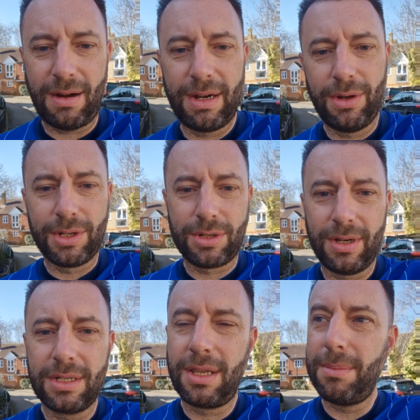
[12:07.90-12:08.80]
Hindsight
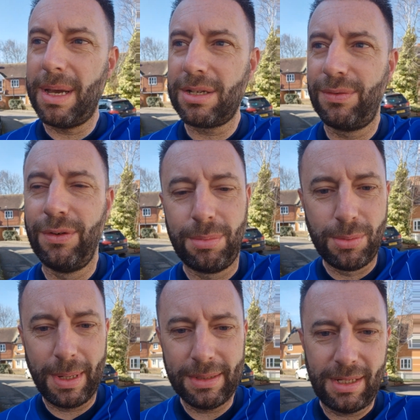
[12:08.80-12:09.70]
is the best football
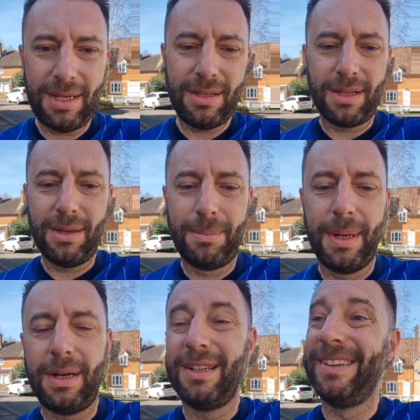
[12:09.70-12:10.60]
pundit out there,
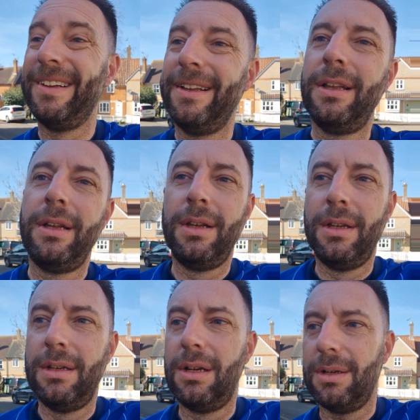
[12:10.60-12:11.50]
but
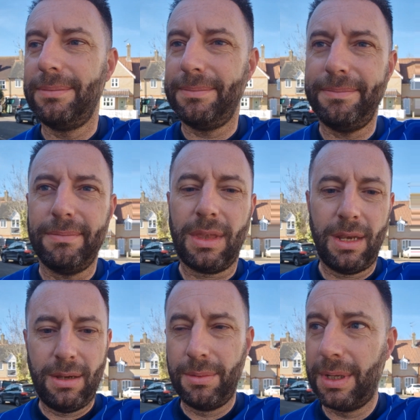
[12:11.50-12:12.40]
look,
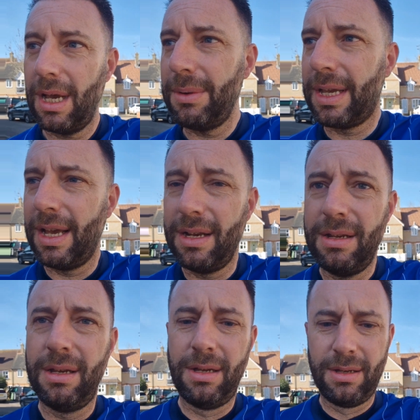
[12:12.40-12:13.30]
we go again
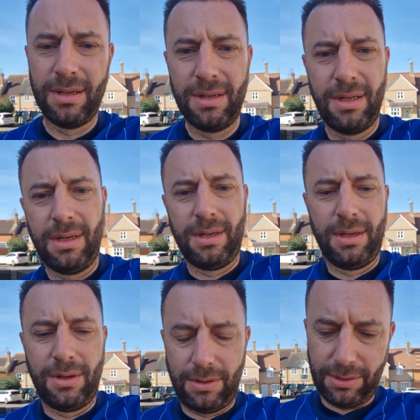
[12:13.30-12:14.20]

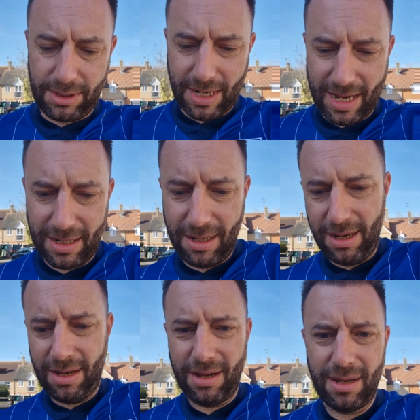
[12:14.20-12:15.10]
on Saturday
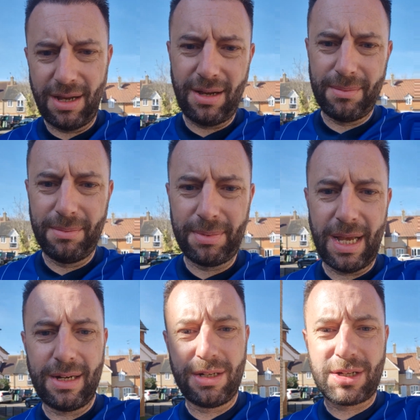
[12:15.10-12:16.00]

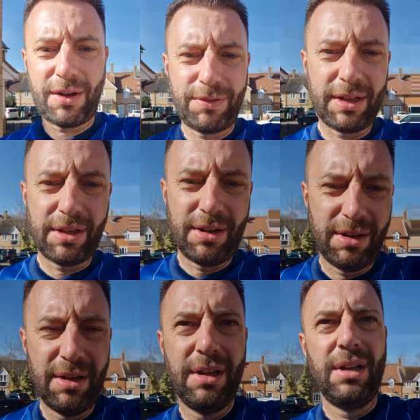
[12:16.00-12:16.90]
down in South London.
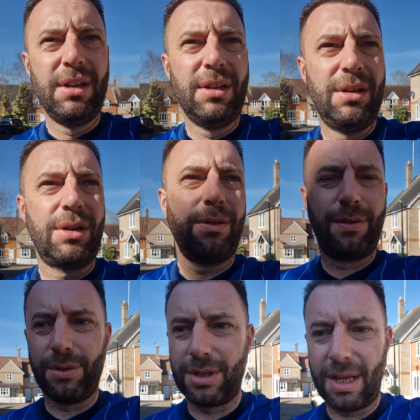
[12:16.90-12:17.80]
Looking
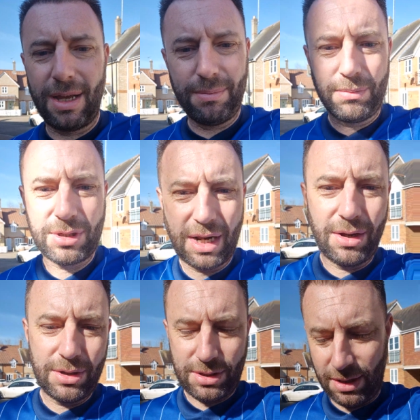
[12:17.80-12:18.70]
forward to that.
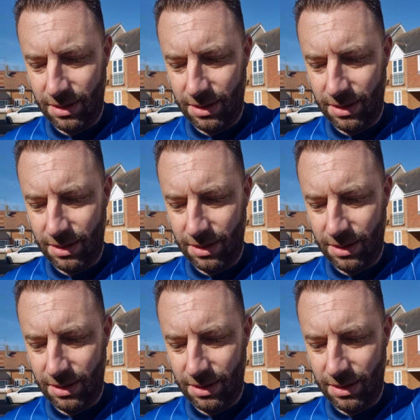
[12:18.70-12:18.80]
Selhurst,